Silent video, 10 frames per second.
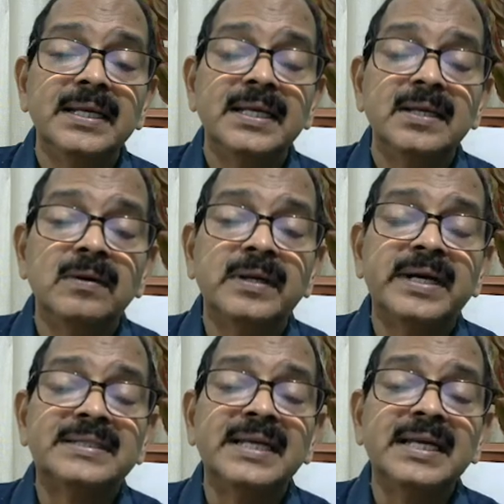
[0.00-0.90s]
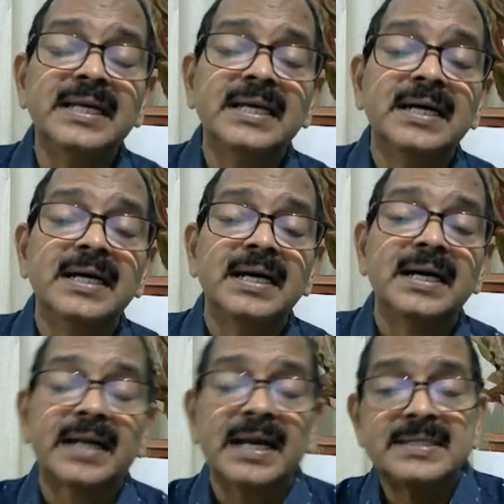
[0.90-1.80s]
you will get the
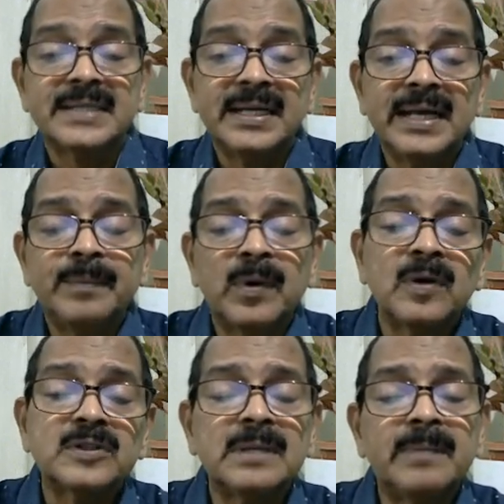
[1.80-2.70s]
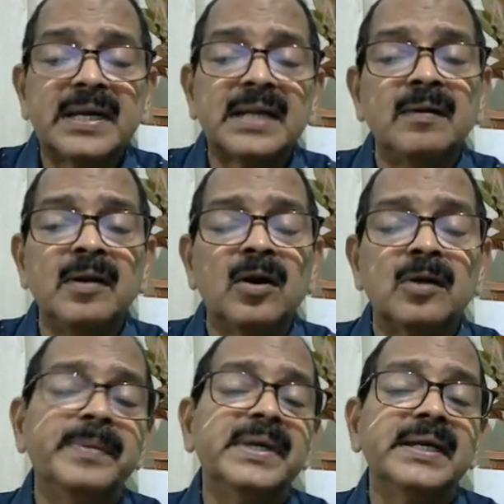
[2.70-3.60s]
right side hypoglossal, but it will
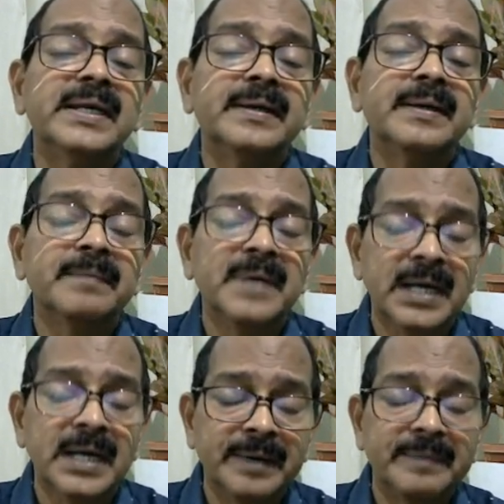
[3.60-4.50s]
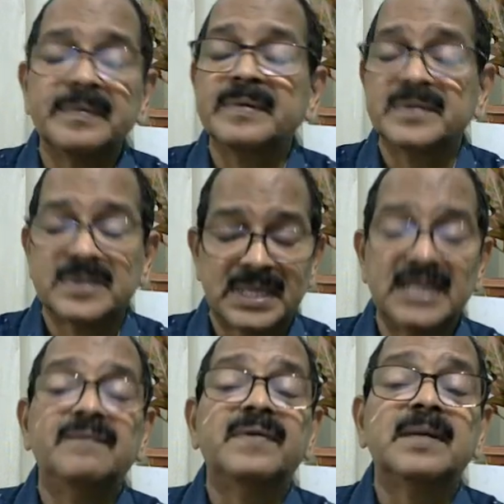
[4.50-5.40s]
not be
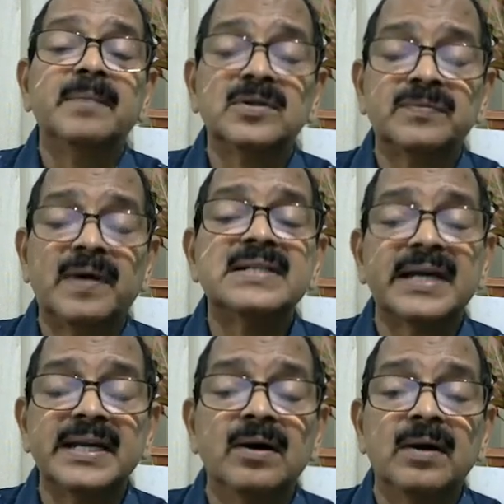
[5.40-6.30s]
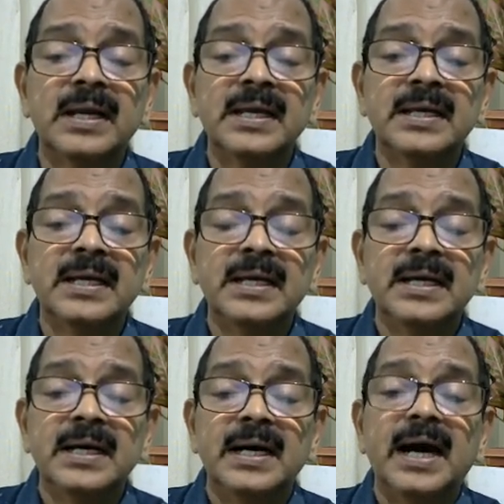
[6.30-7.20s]
significant because one side only,
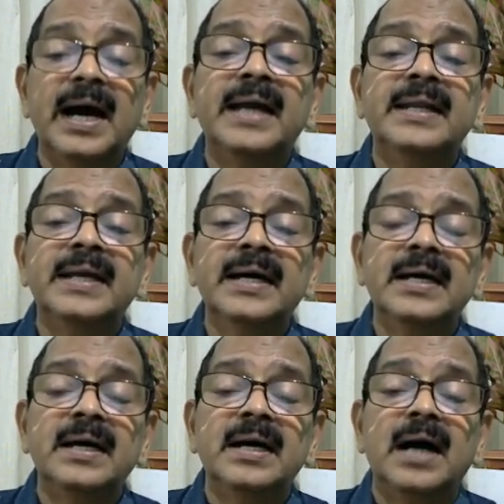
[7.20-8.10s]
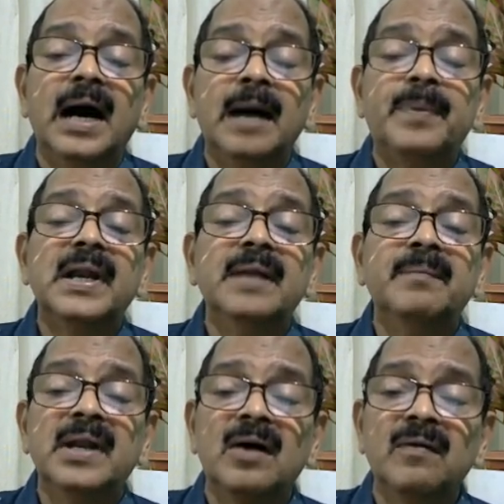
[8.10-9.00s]
and the upper limb
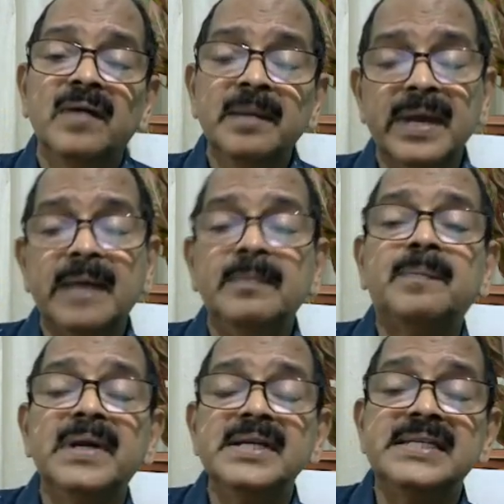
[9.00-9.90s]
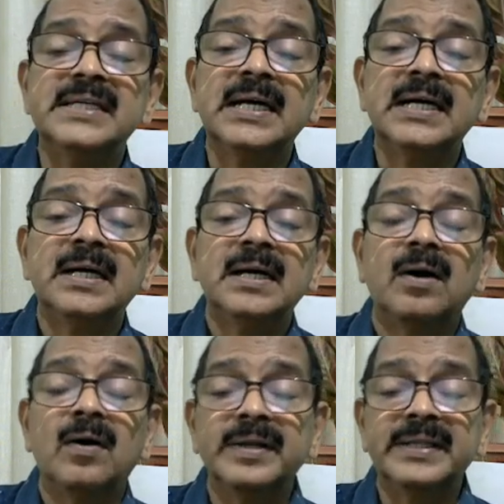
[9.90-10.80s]
and lower limb hemiplegia
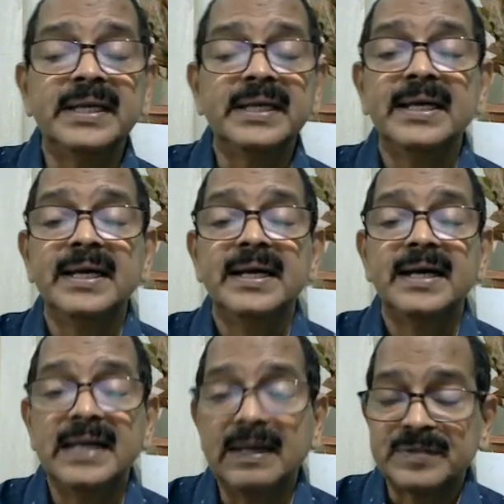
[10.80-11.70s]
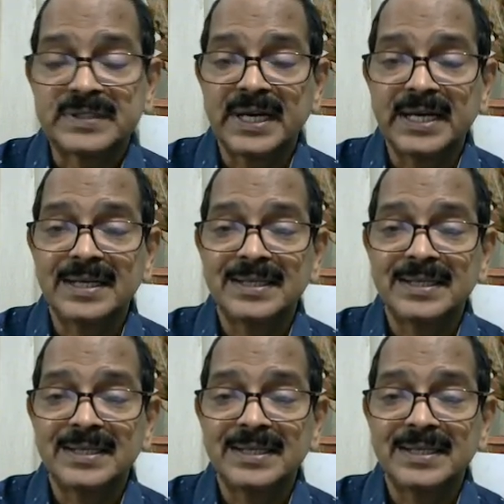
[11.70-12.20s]
on the left side.